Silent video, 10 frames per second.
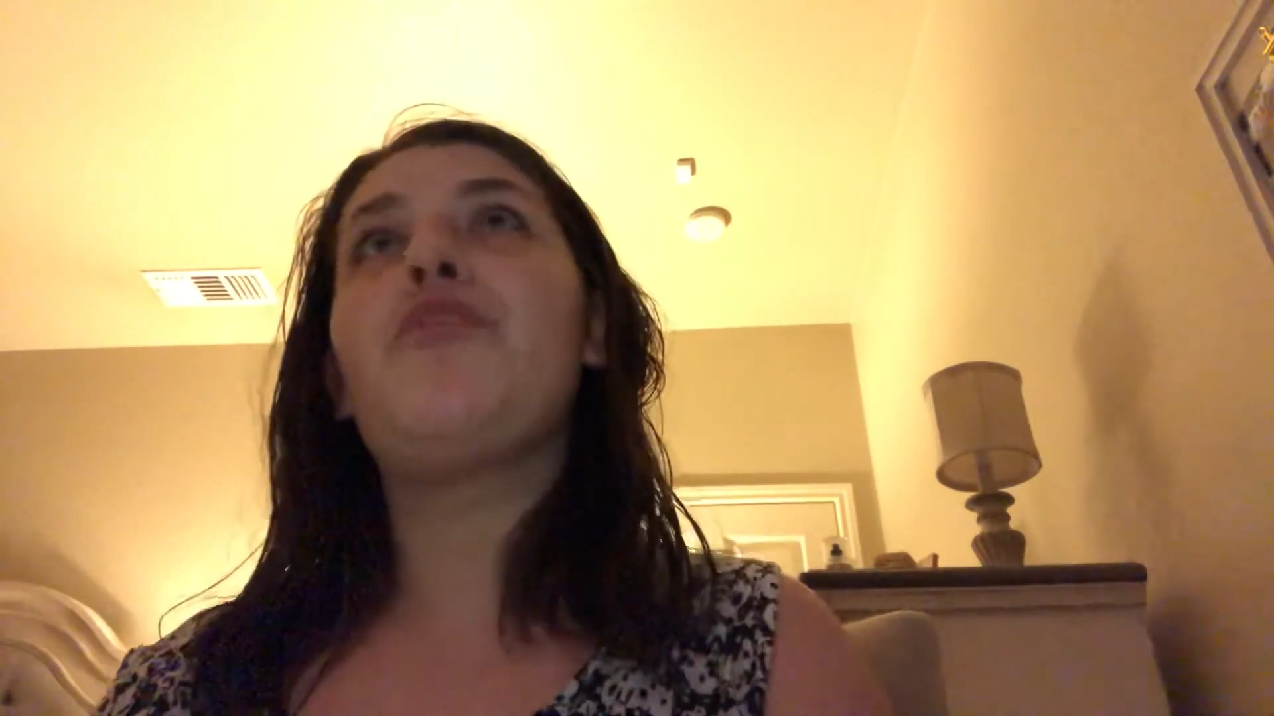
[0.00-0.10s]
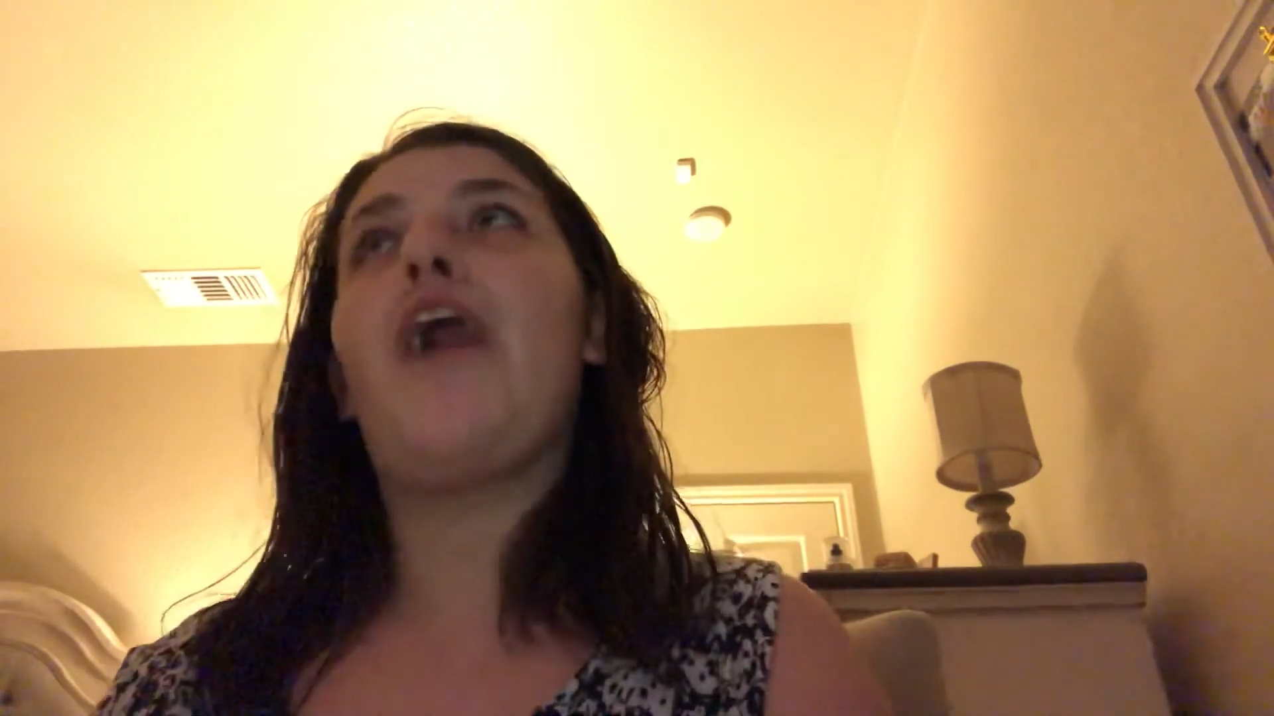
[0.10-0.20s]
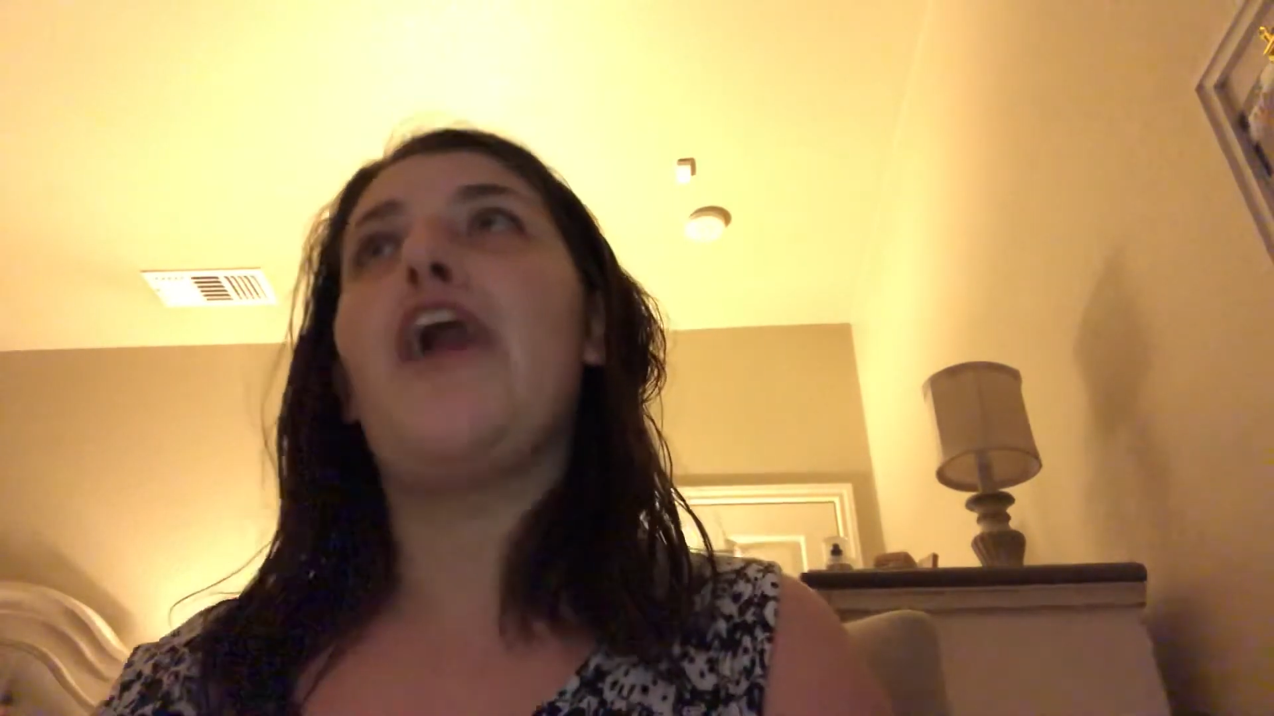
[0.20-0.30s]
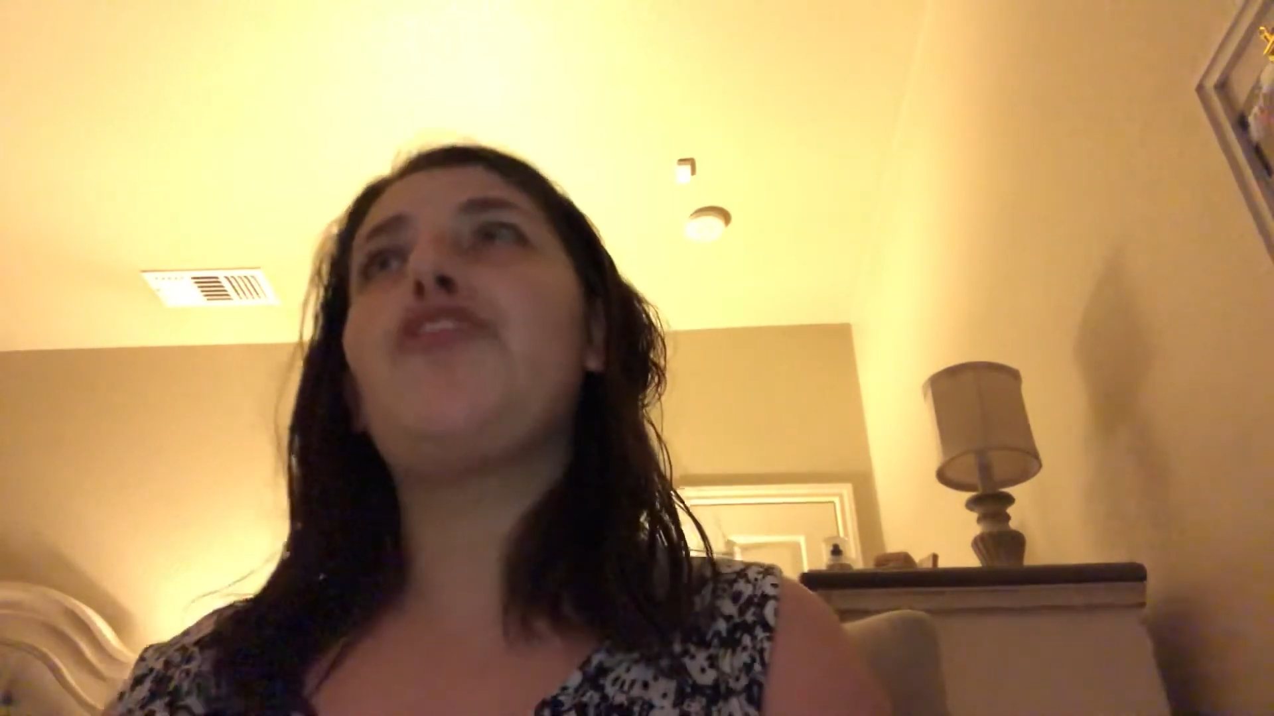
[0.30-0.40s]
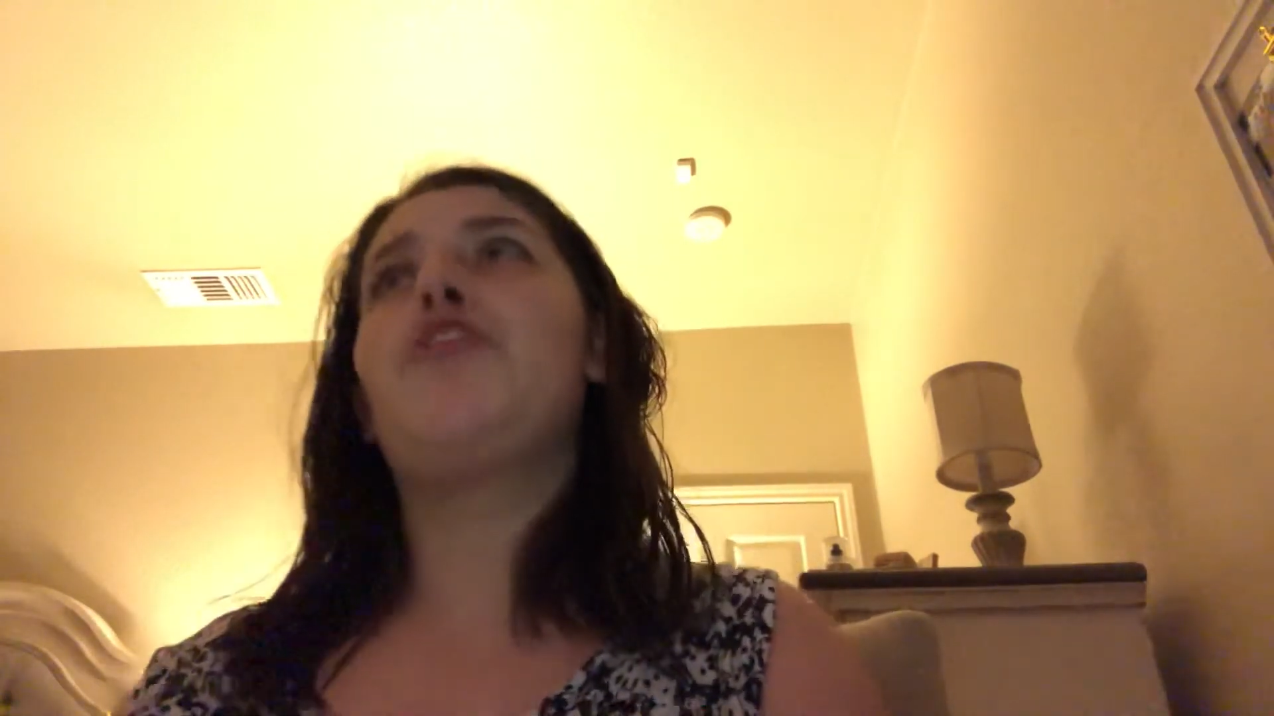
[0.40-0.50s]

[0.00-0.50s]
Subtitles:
watch